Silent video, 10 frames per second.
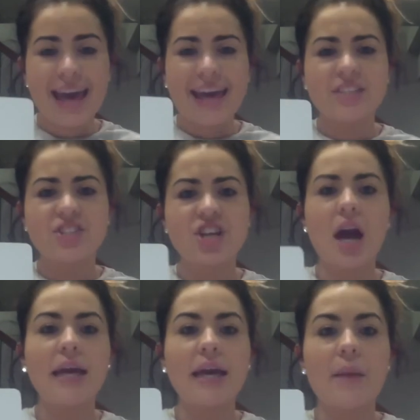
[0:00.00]
It's
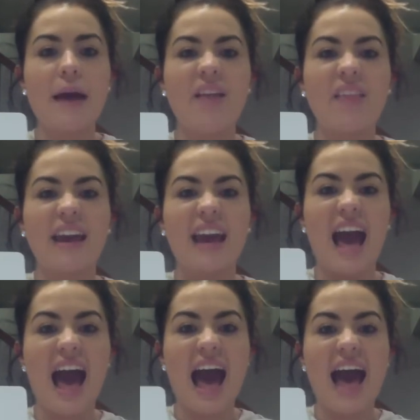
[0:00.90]
talking about like
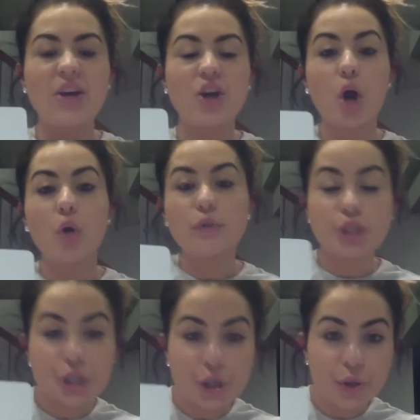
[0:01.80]
I go
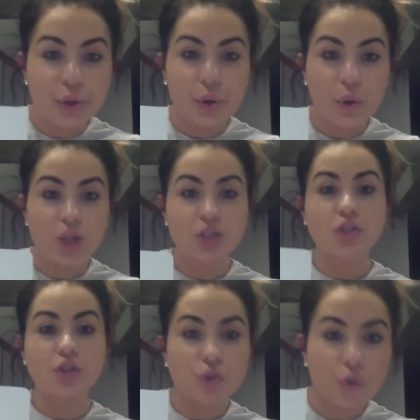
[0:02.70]
to
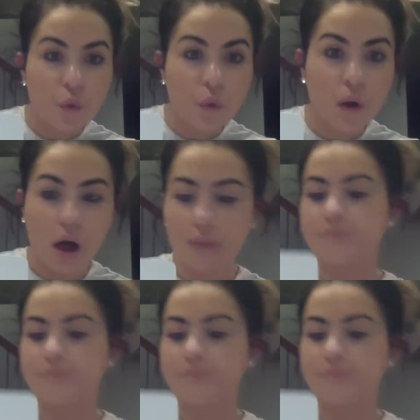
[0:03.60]
school.